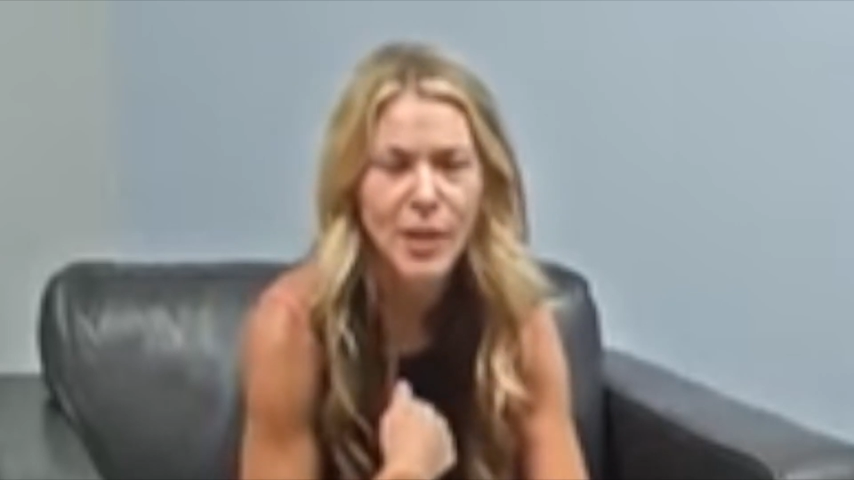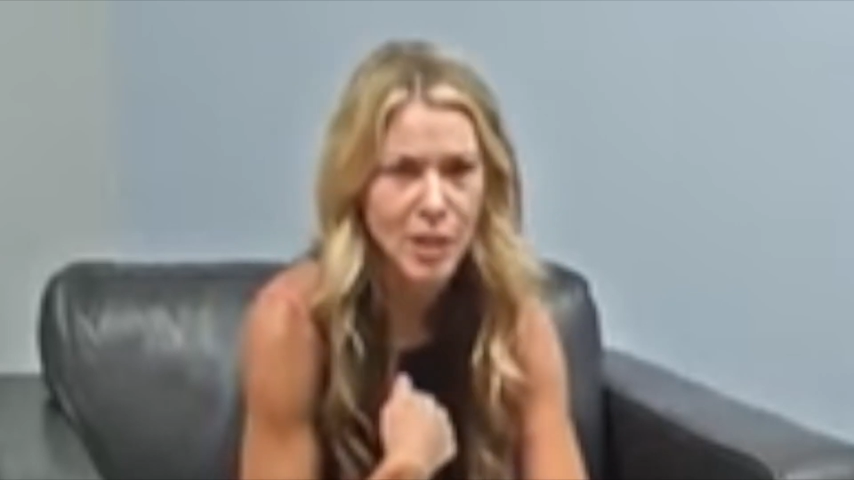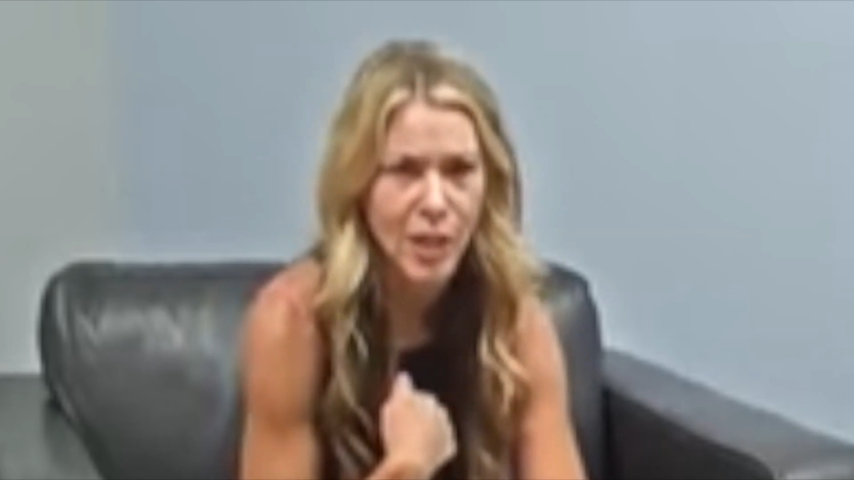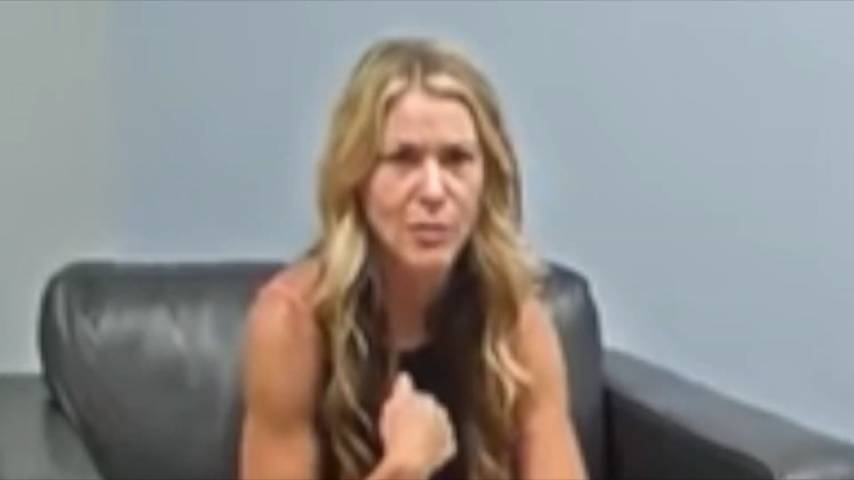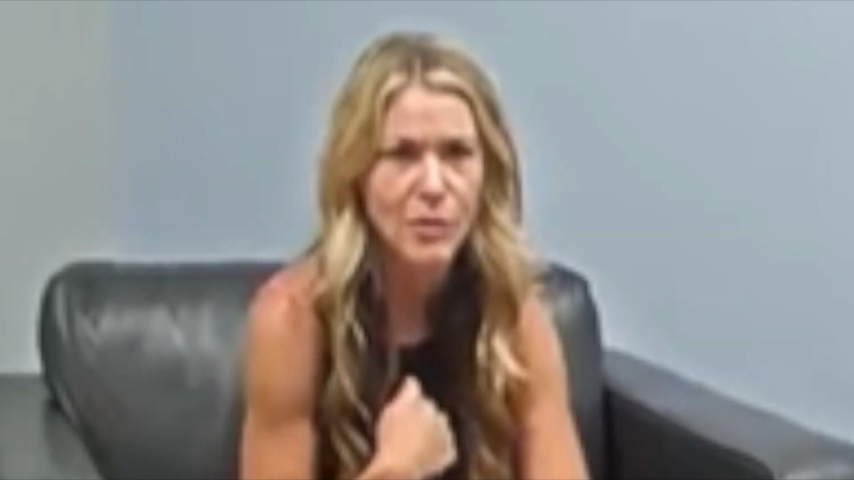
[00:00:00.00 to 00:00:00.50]

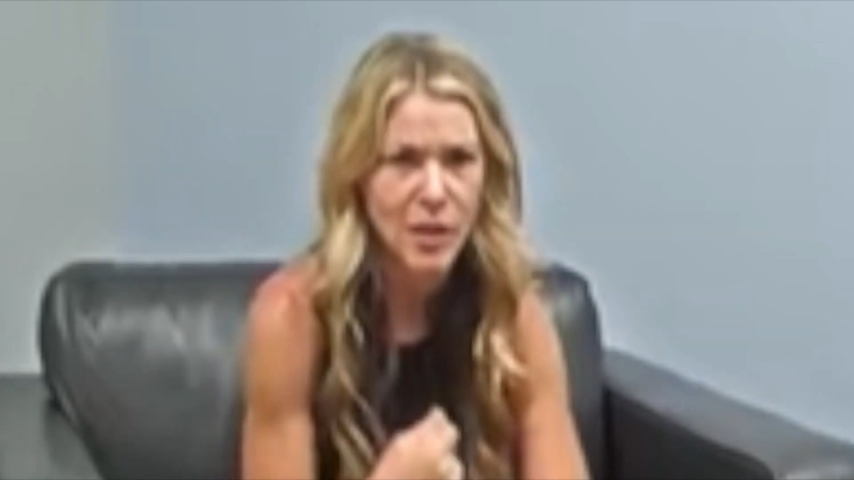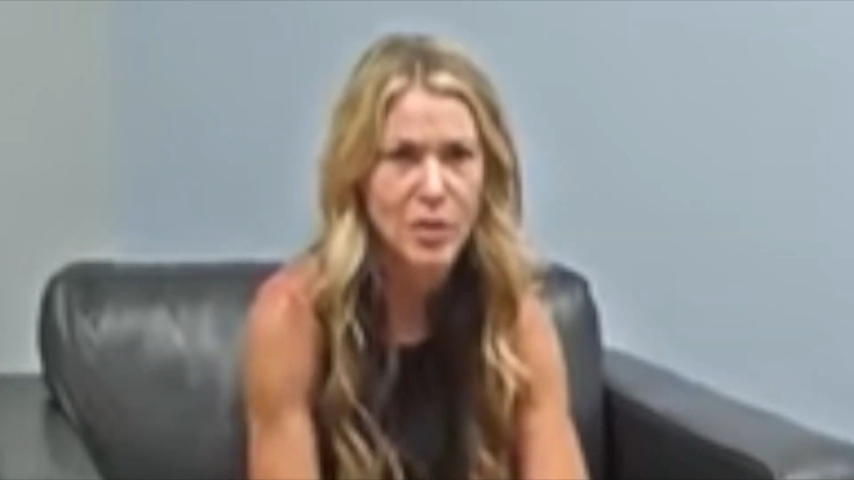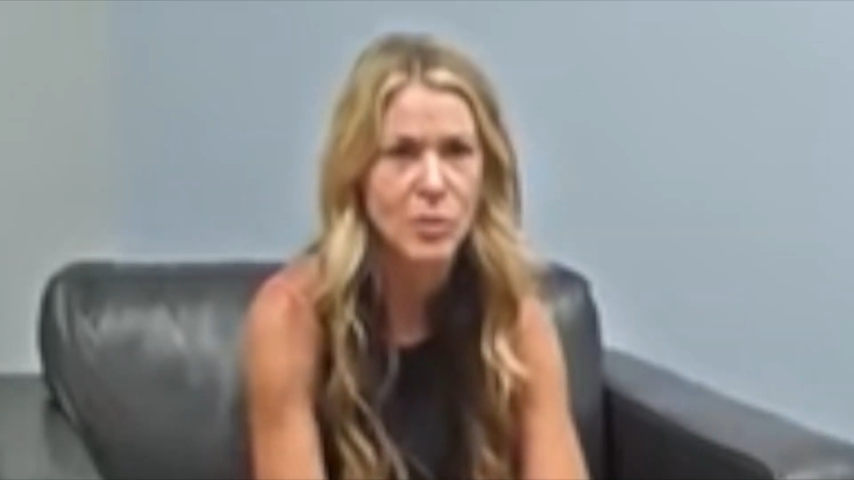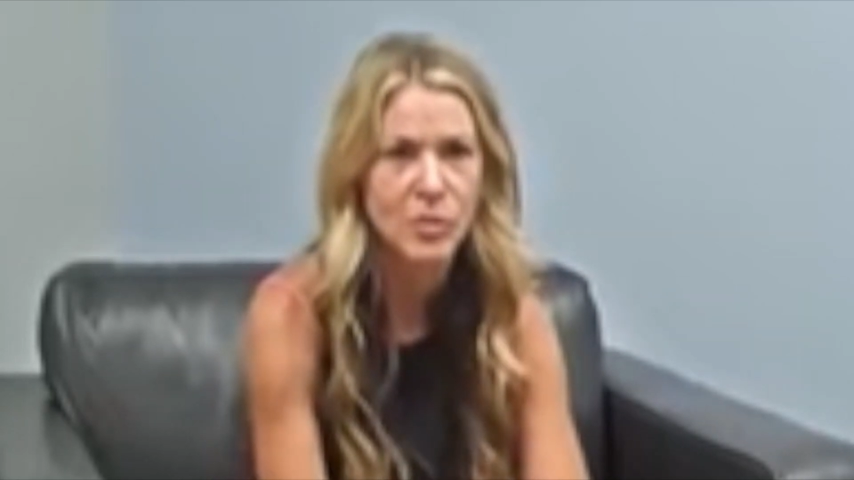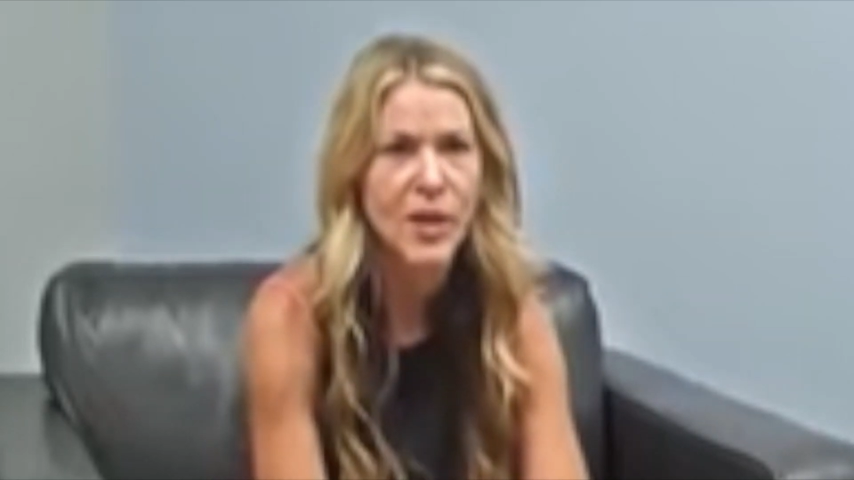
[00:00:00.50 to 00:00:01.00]
child without
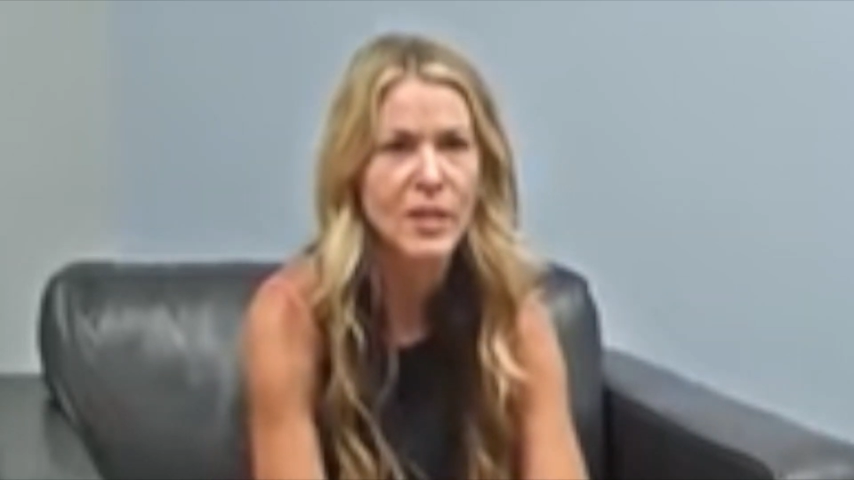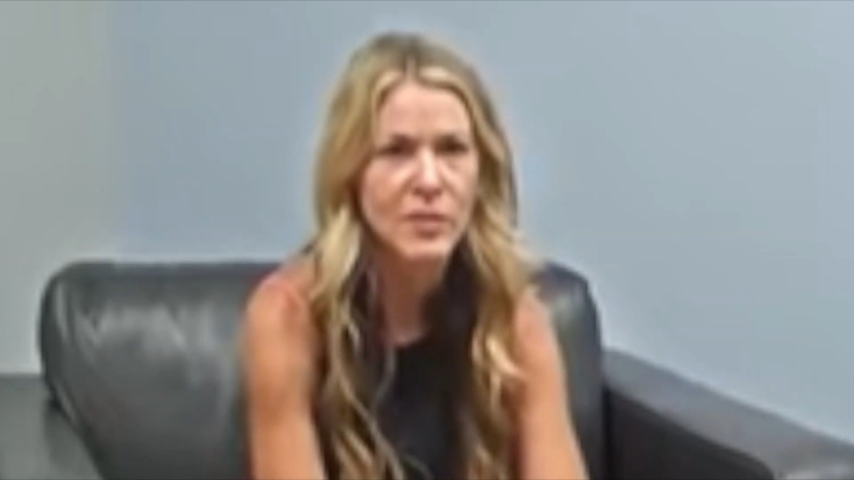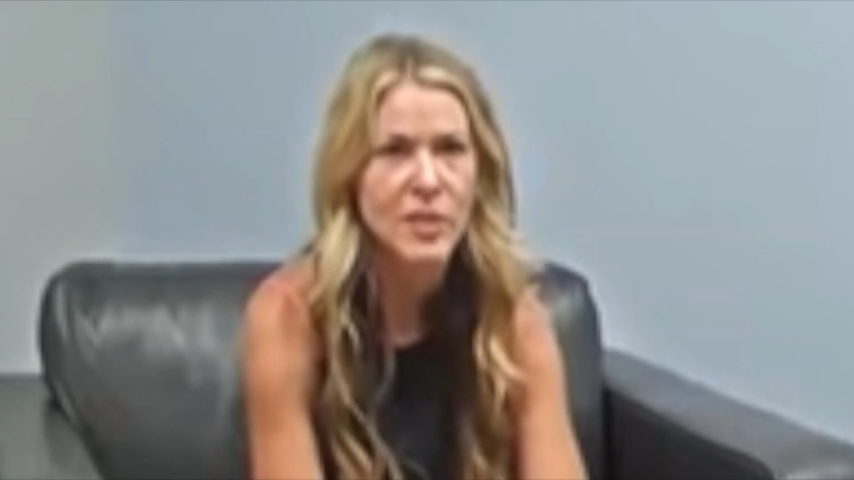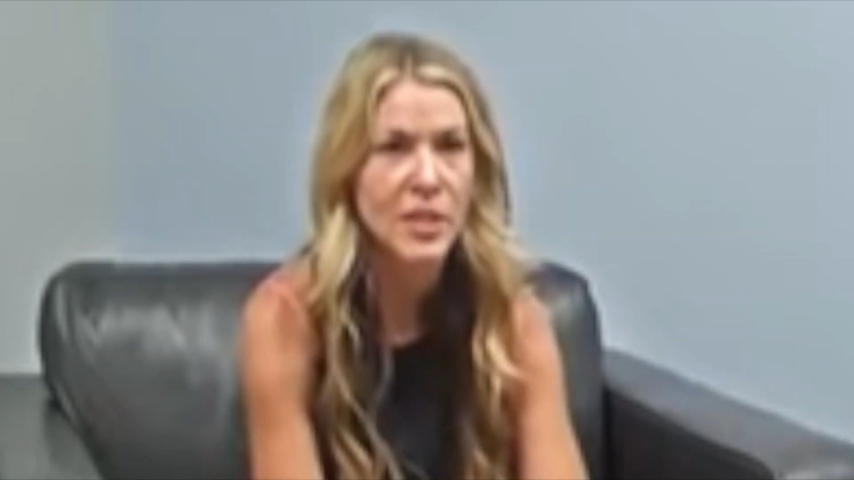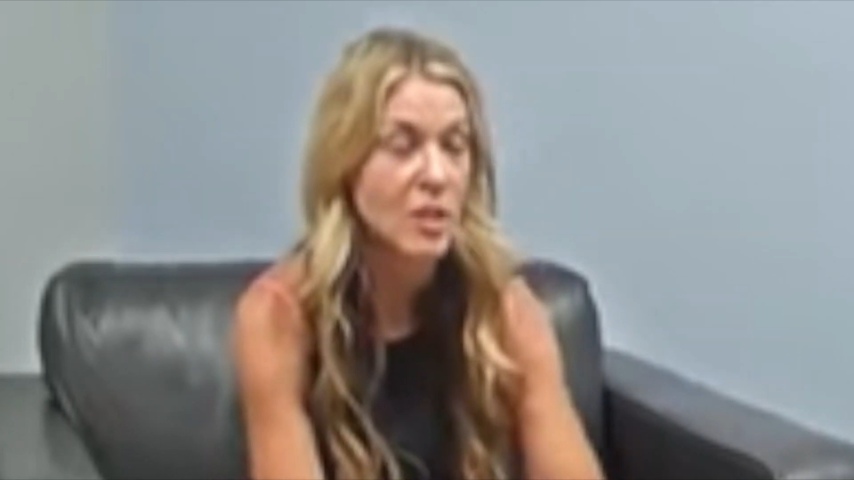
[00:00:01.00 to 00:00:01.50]
supervised
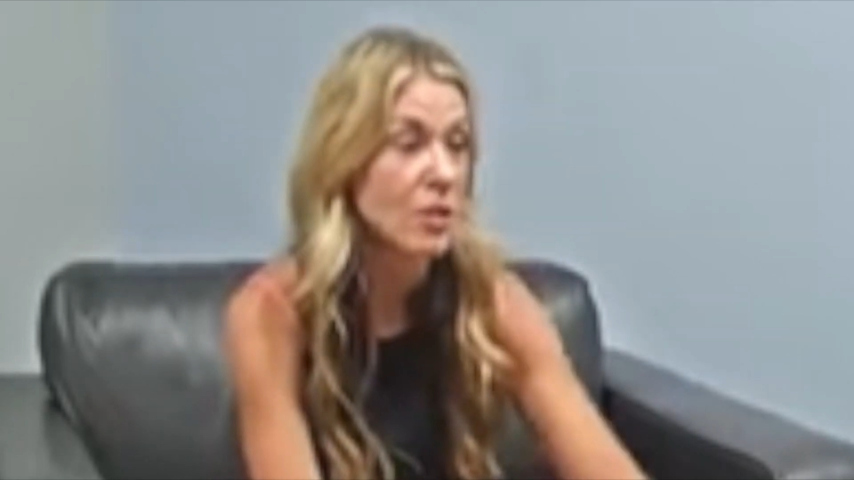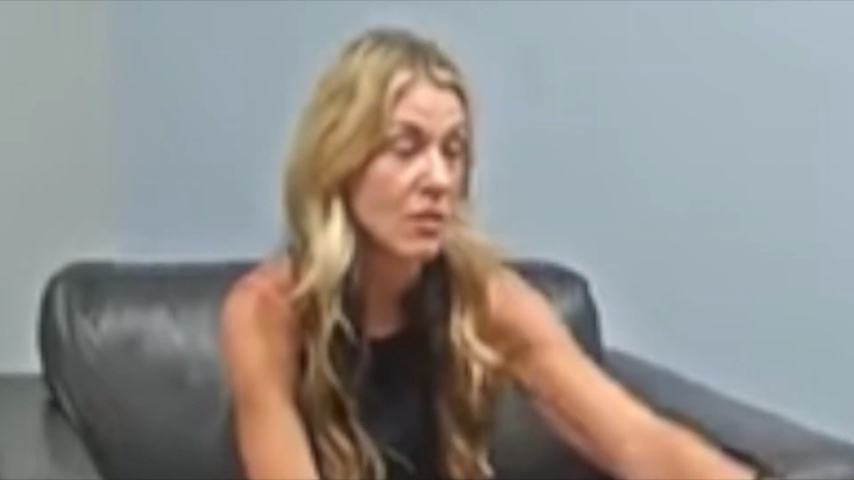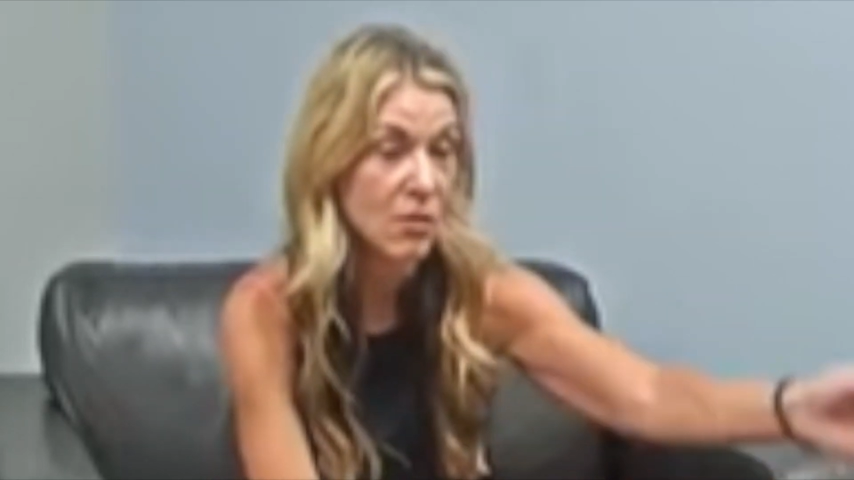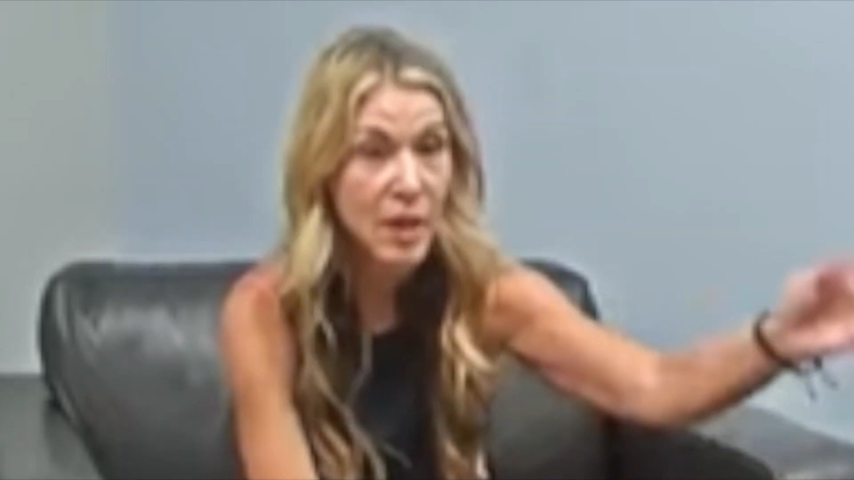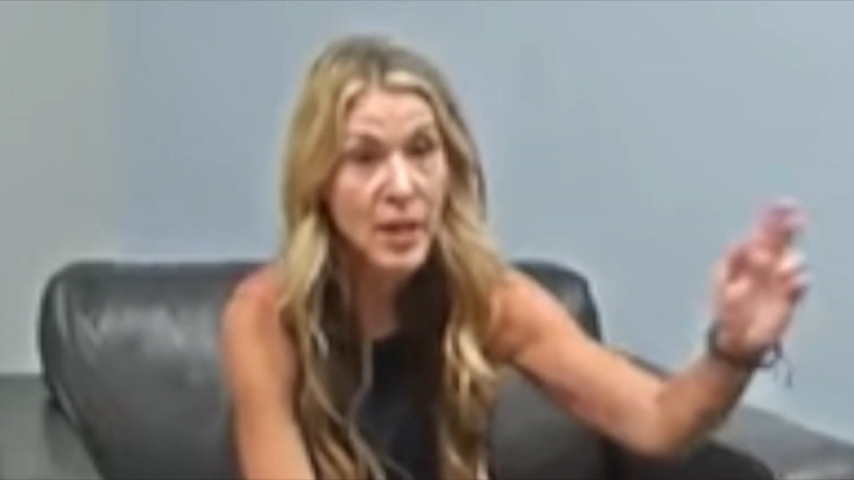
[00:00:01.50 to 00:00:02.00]

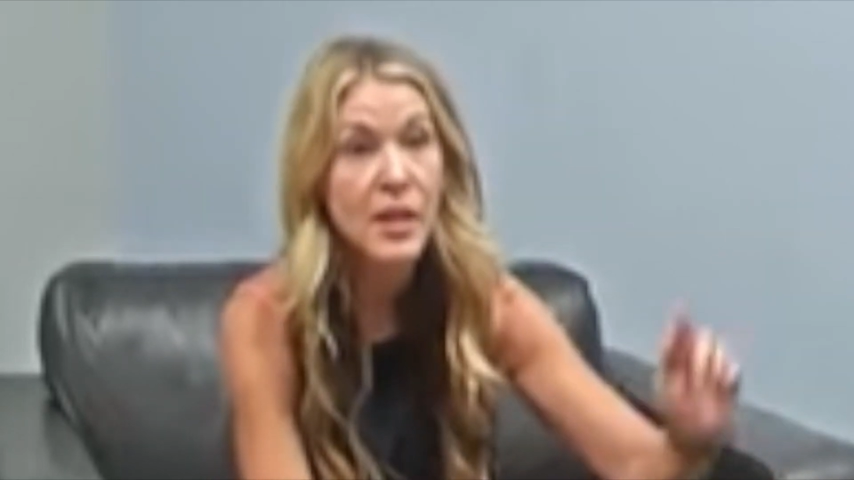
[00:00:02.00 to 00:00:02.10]
visitation? Okay,